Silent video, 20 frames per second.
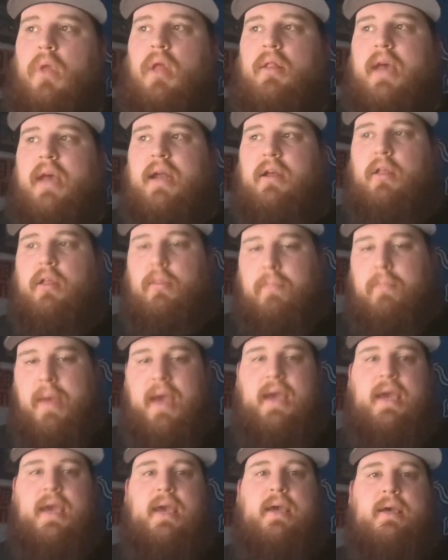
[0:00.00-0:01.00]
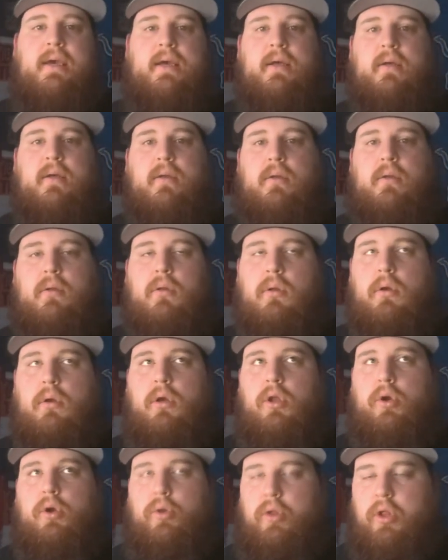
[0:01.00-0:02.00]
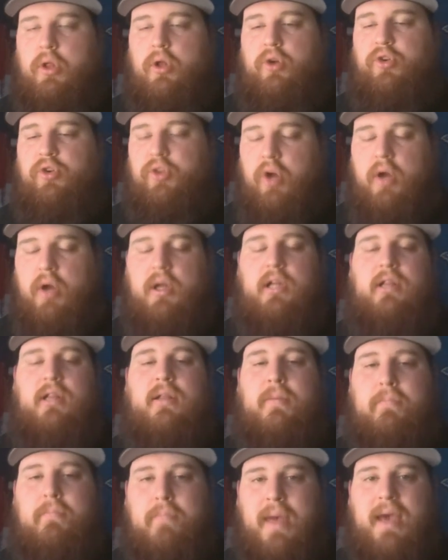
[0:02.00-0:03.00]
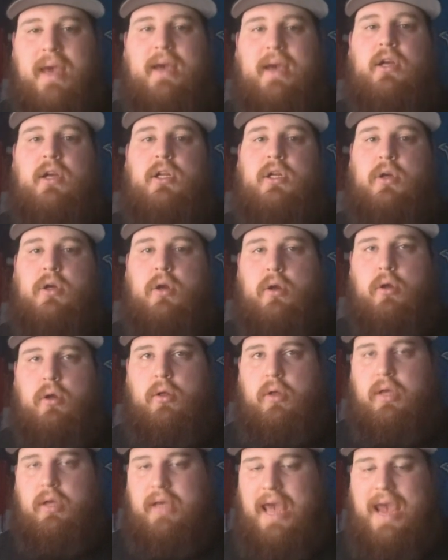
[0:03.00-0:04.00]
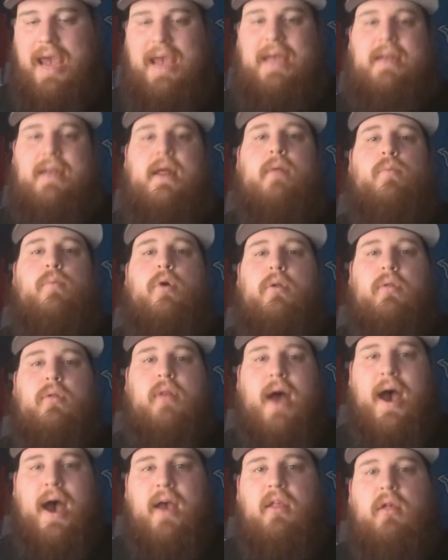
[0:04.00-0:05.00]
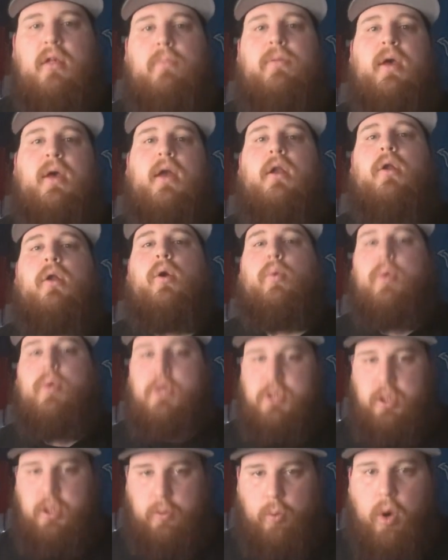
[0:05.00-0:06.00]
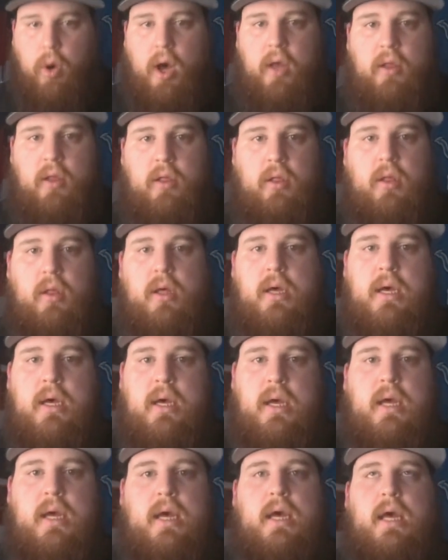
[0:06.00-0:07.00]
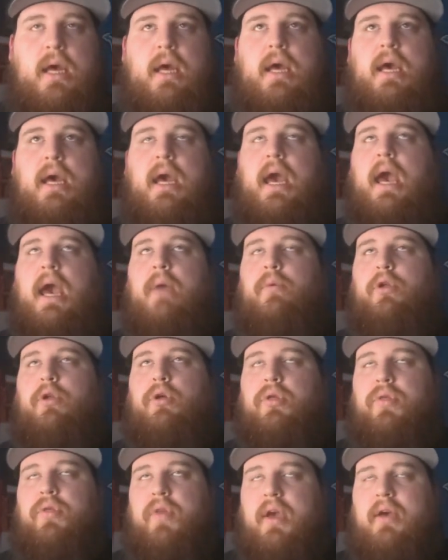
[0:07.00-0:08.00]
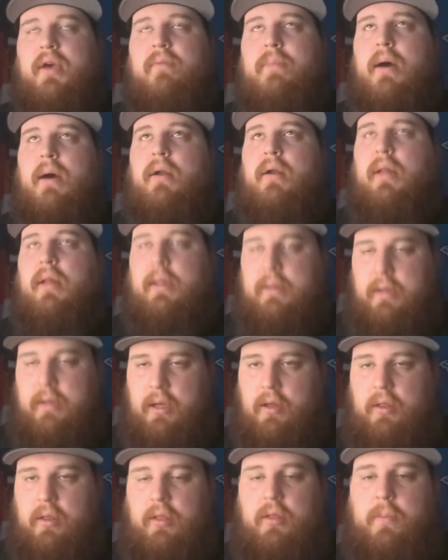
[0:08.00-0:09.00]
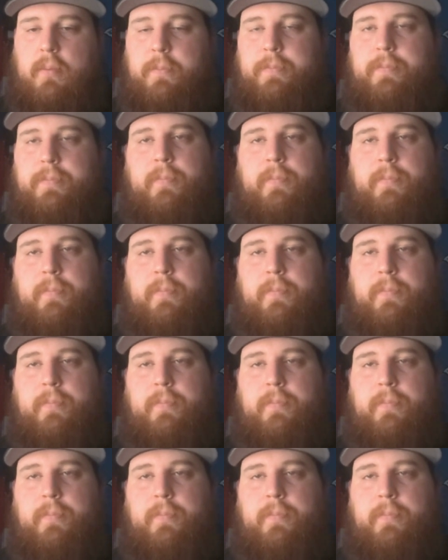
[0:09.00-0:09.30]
that is making, you know, they're starting to make gain at what the Yzerplan originally was. And when you think about it like this,